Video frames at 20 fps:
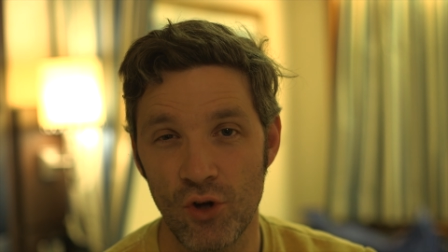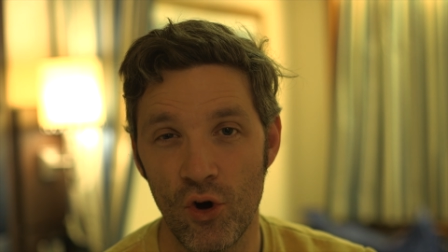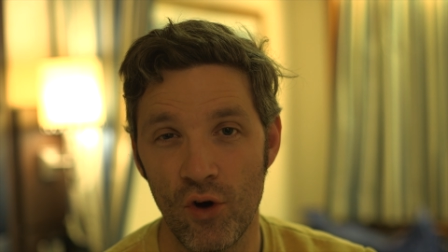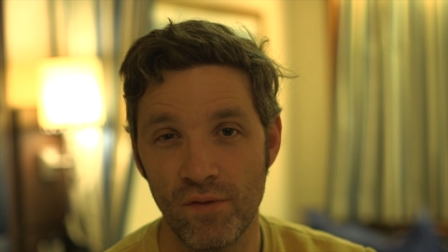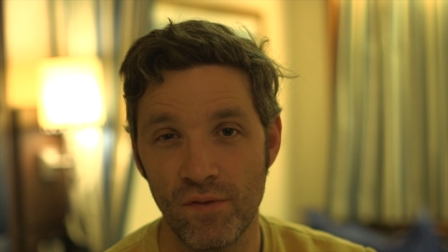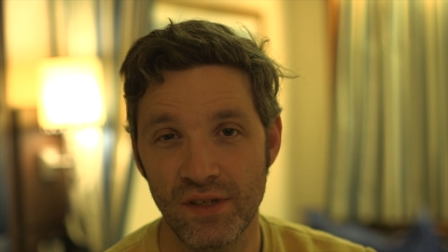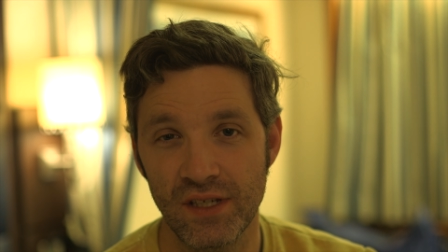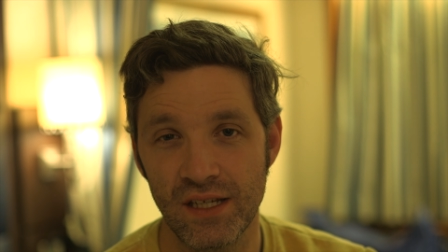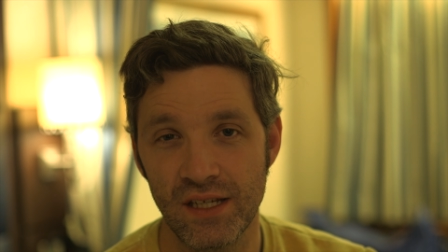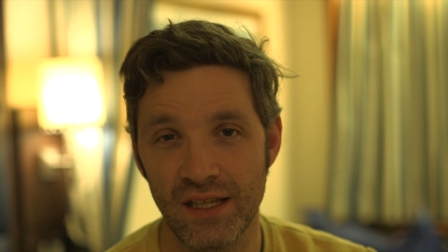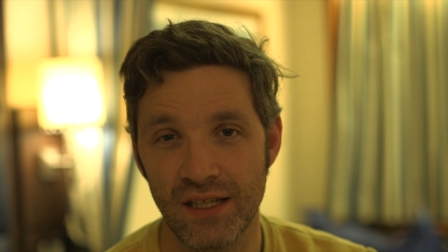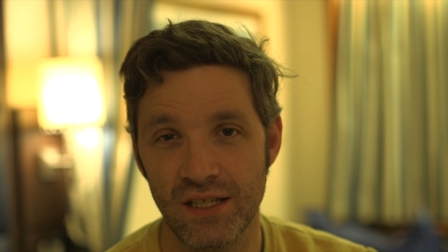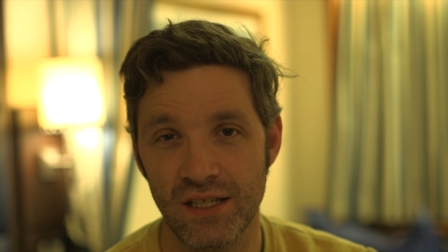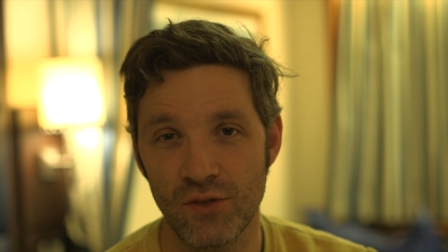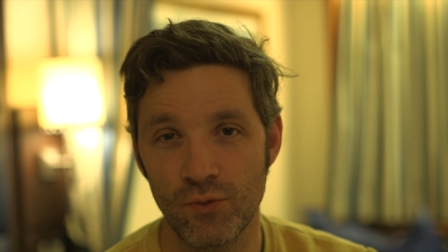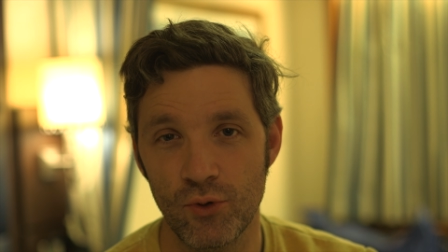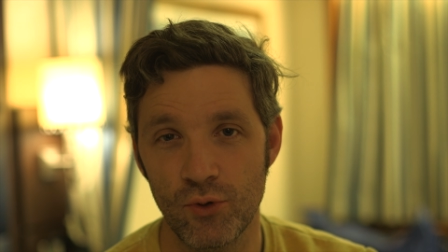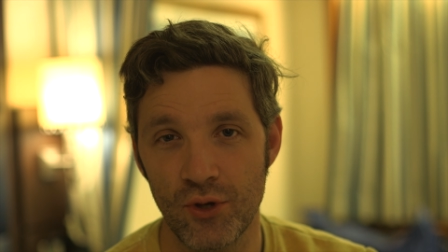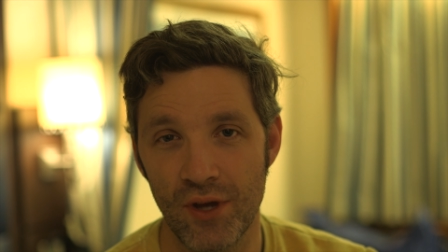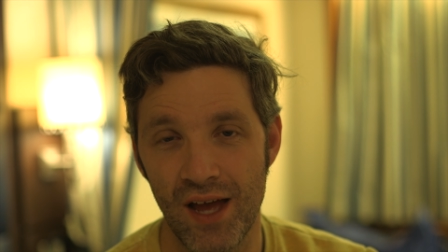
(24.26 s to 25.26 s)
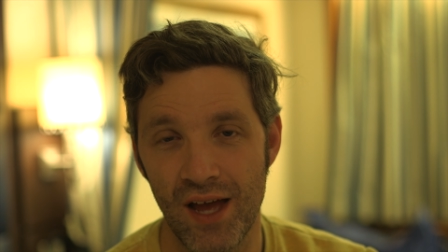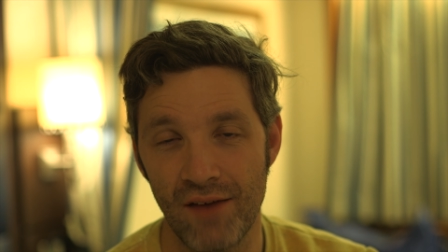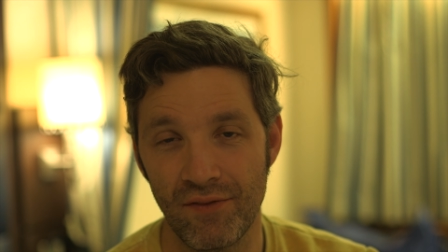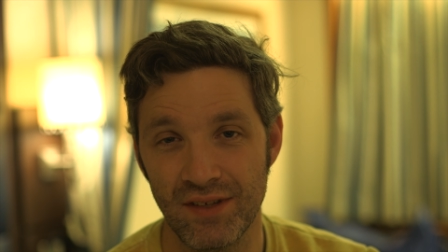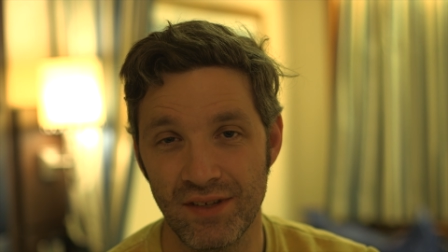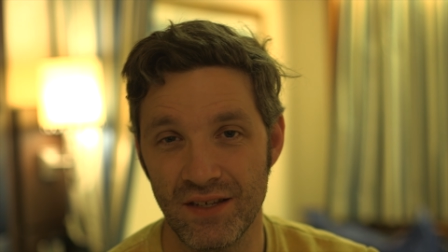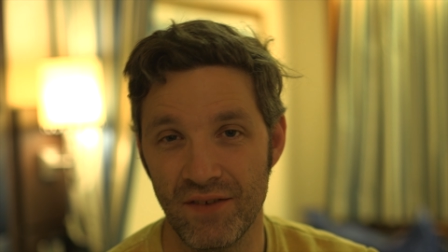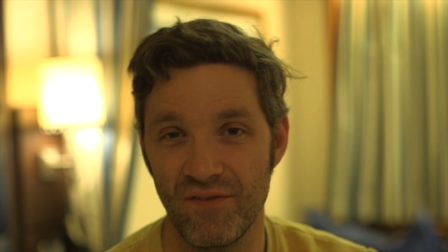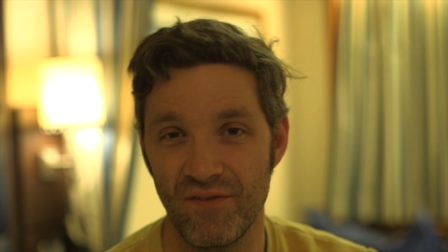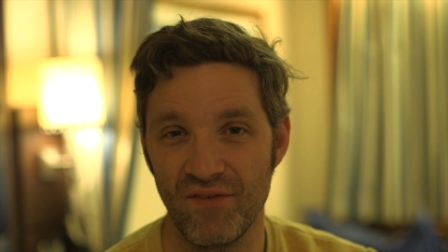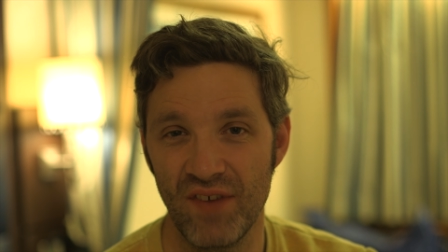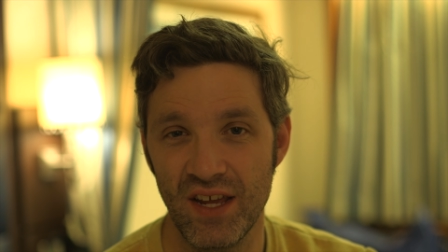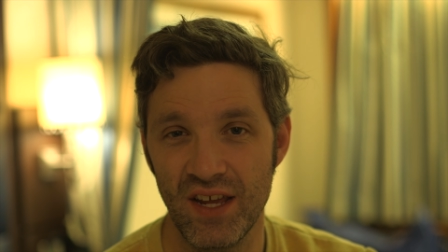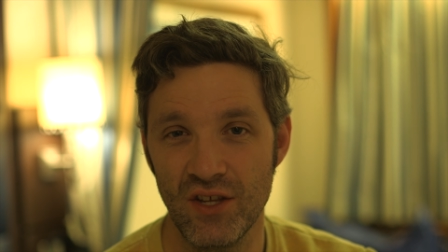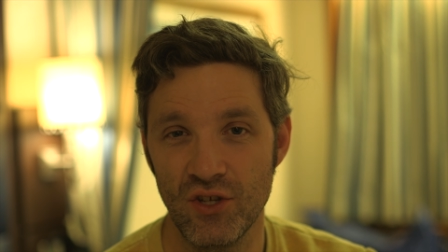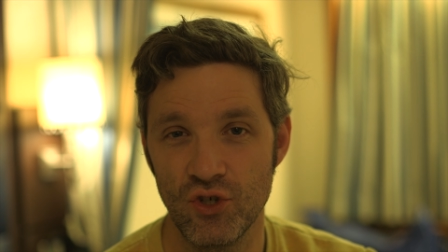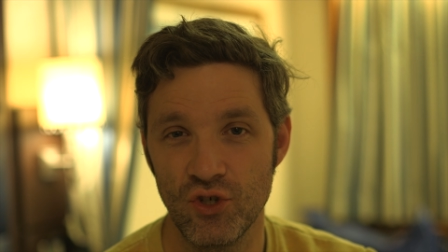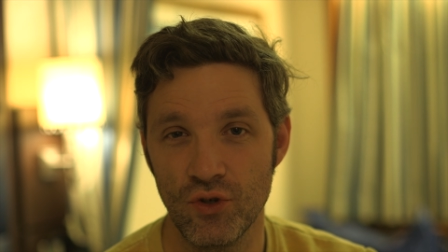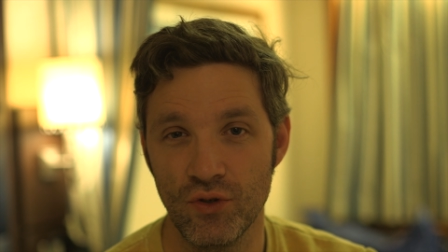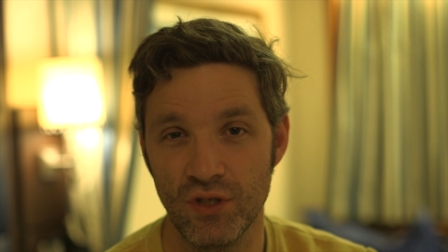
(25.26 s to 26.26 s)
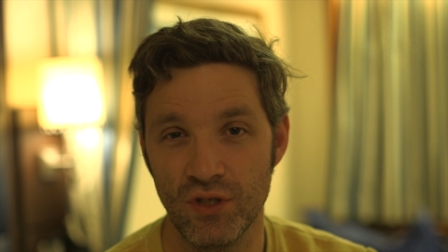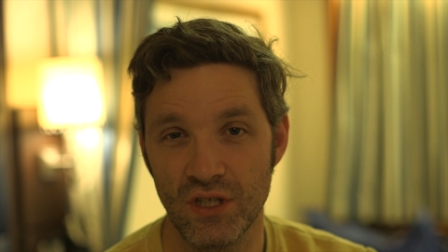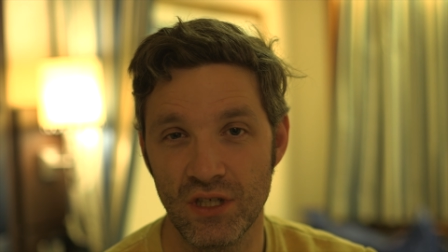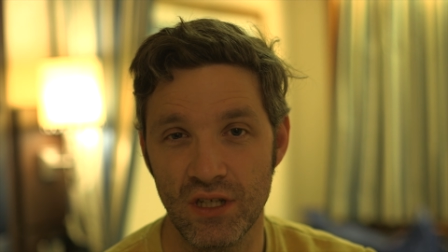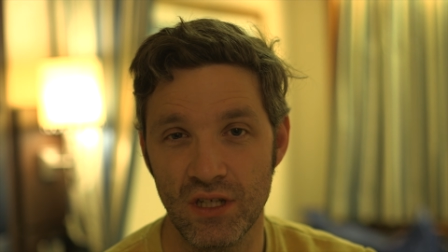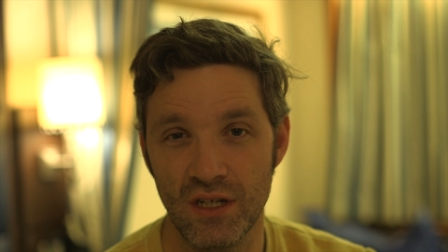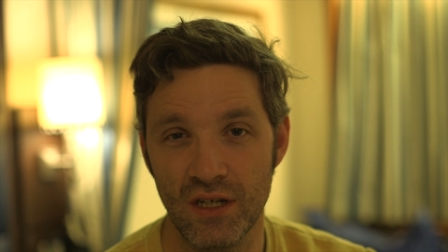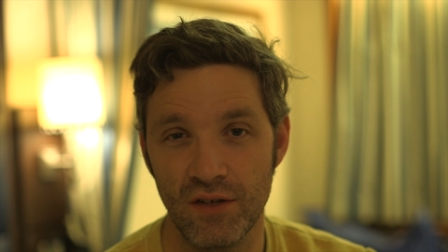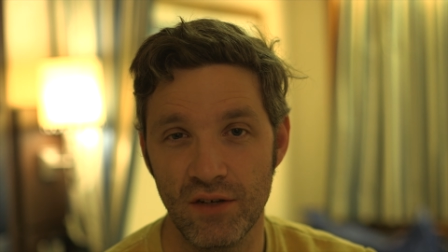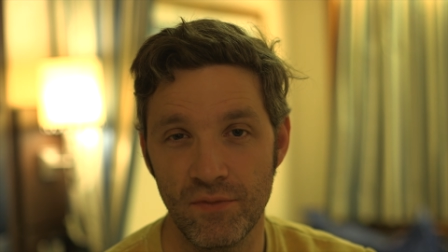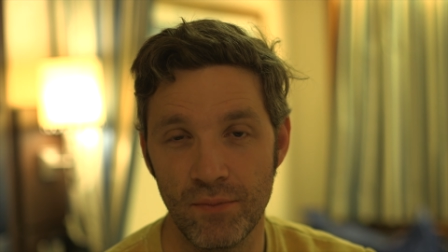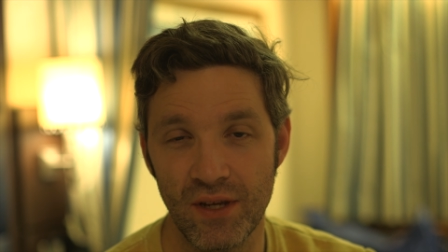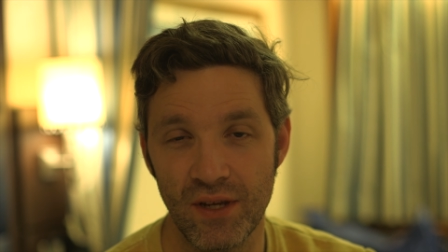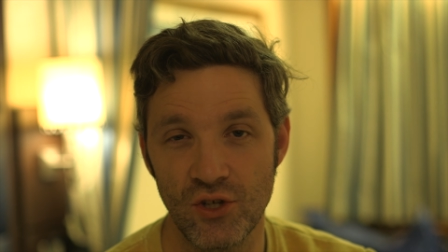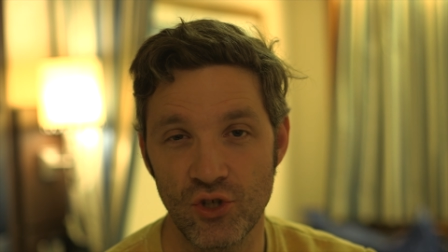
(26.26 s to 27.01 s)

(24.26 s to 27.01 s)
obviously this is where you're having to fine-tune stuff,